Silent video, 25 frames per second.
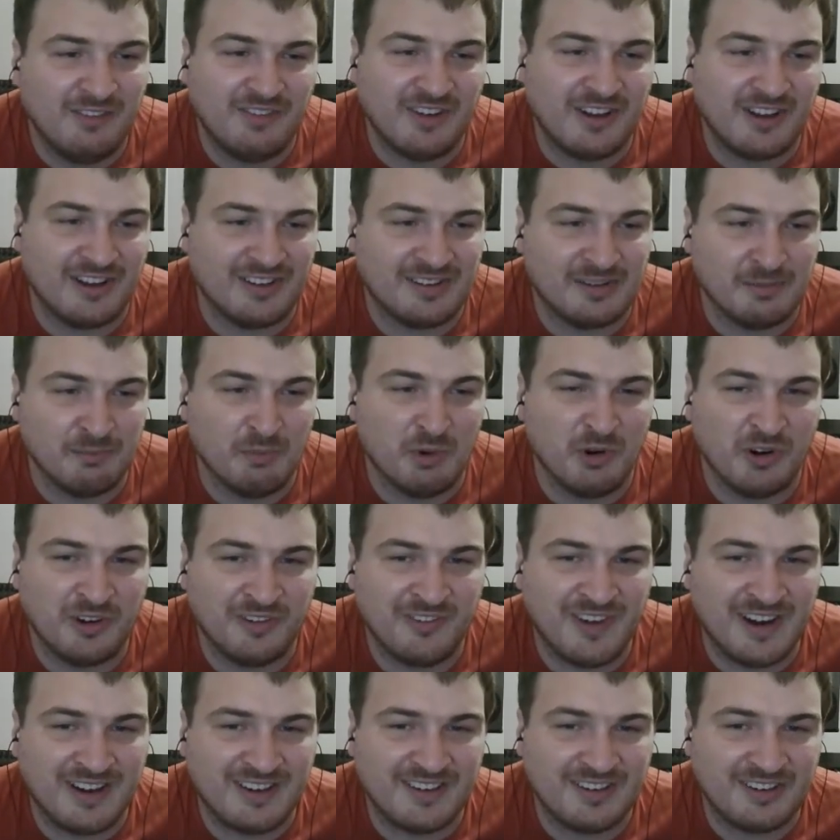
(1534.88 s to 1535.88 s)
because
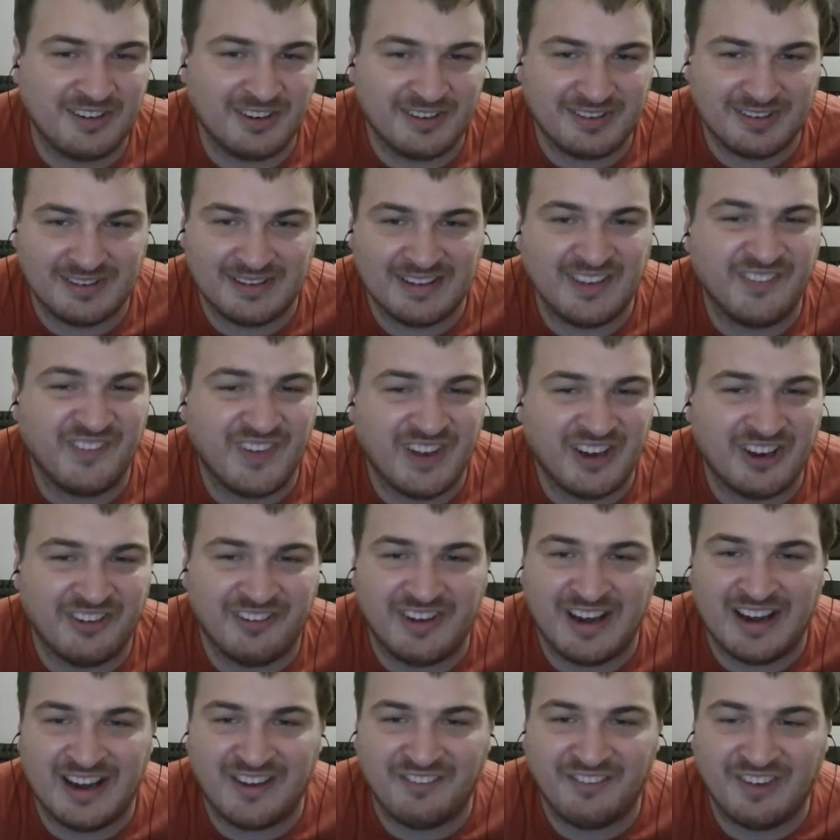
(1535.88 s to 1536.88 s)
Moonrush doesn't depend
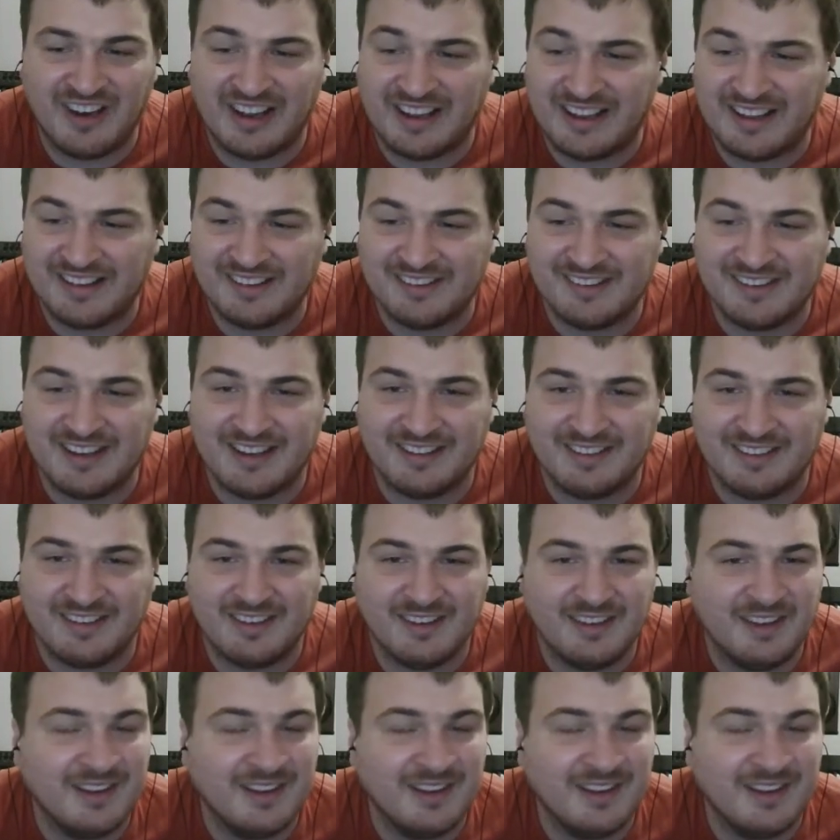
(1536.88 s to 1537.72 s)
on any plugins yet.